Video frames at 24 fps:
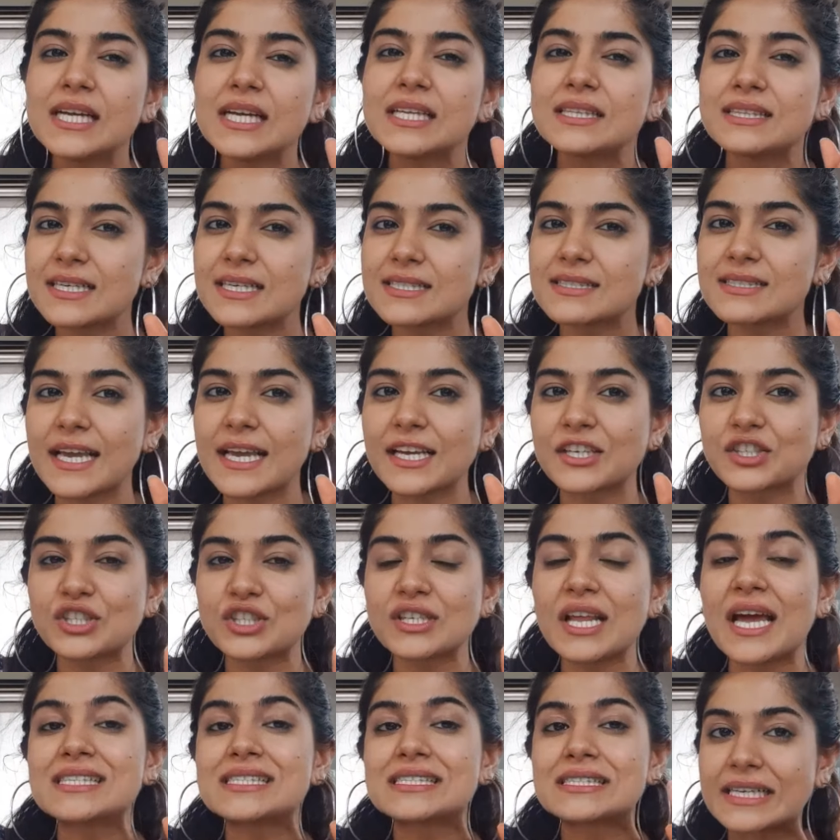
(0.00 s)
This section
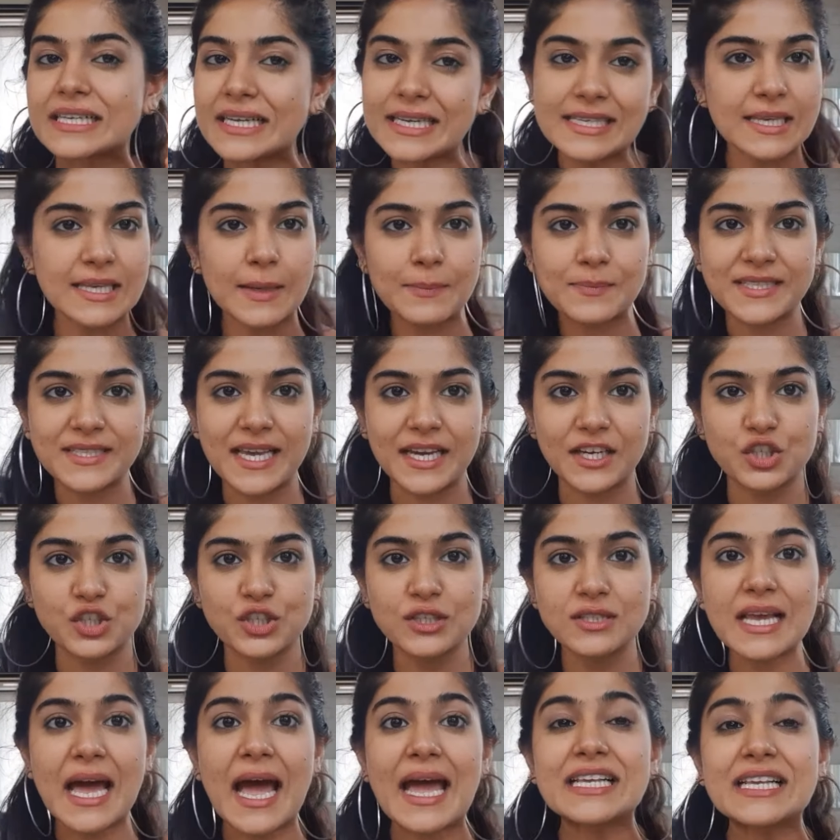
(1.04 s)
has 3 subsections
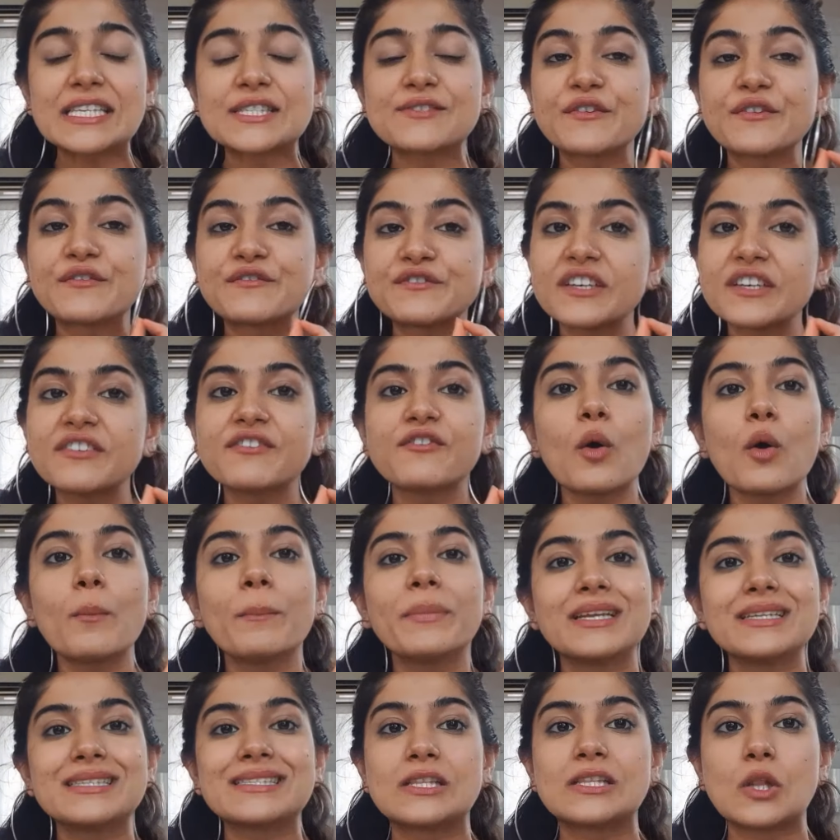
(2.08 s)
and is 54
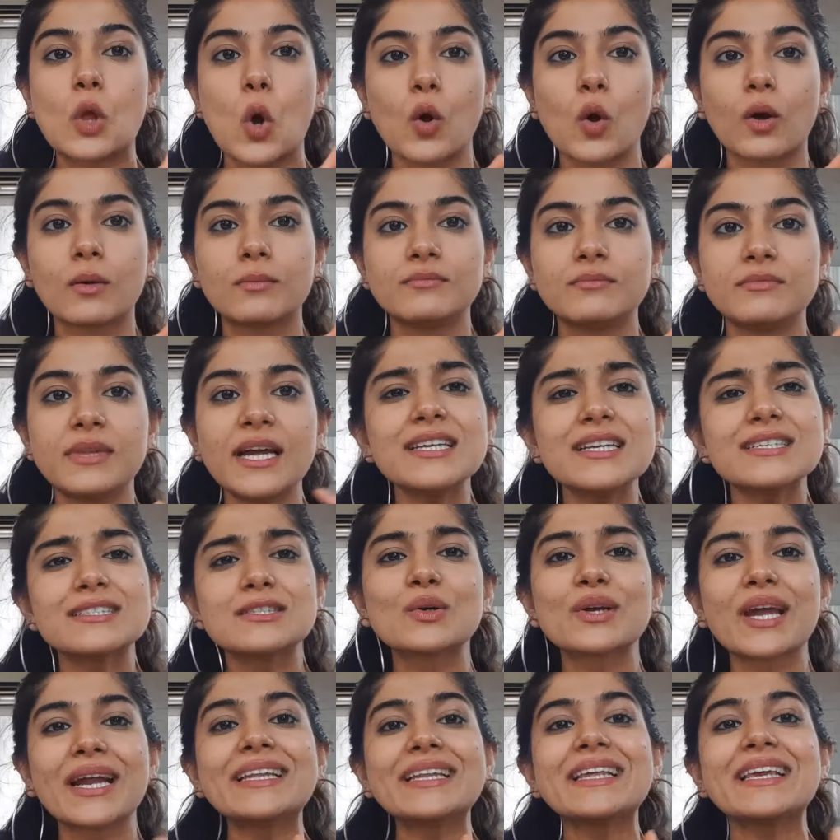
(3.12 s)
minutes long. Let us
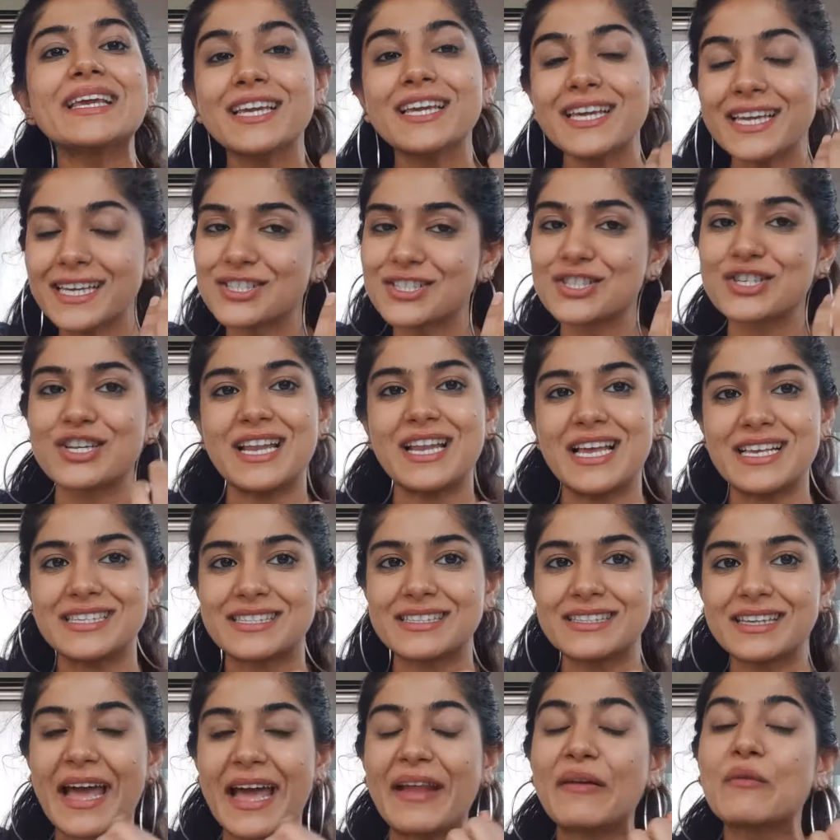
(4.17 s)
look at each
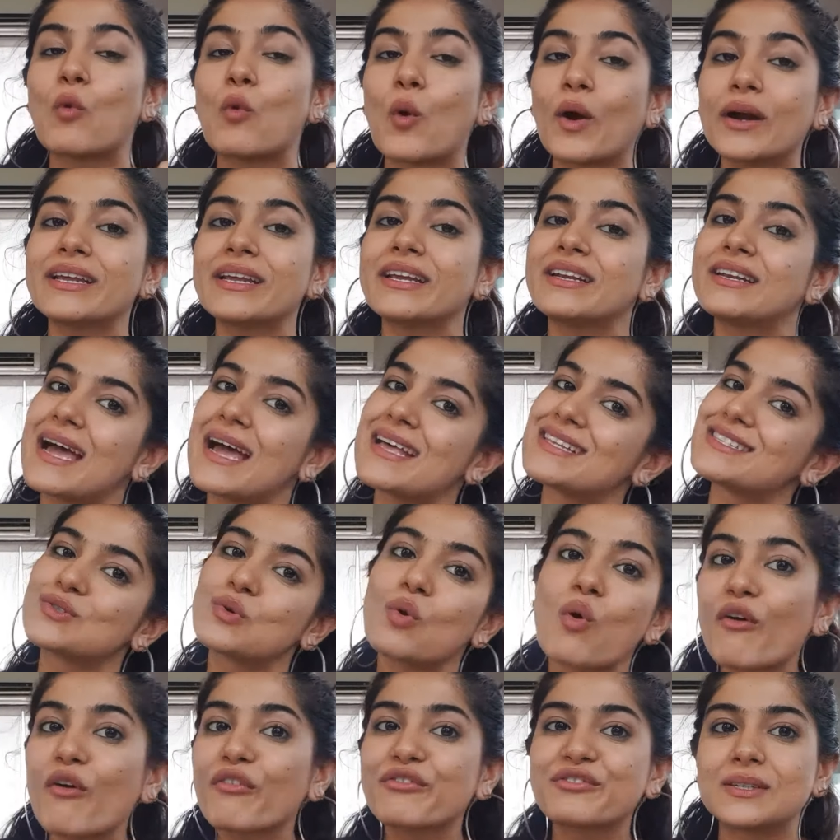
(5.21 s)
lesson and what it has to
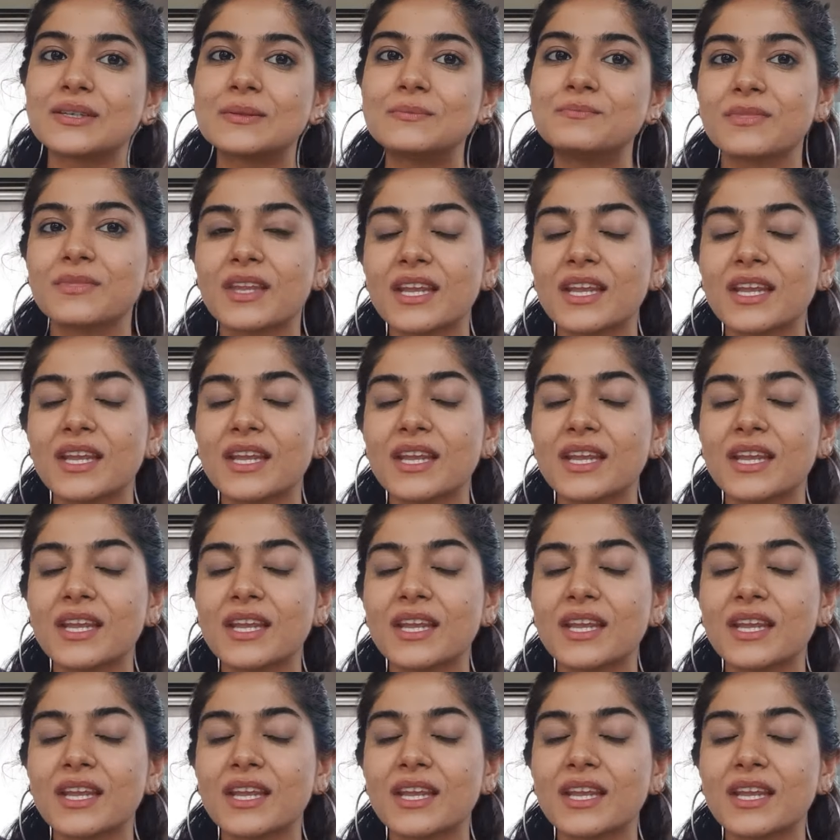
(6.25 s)
offer.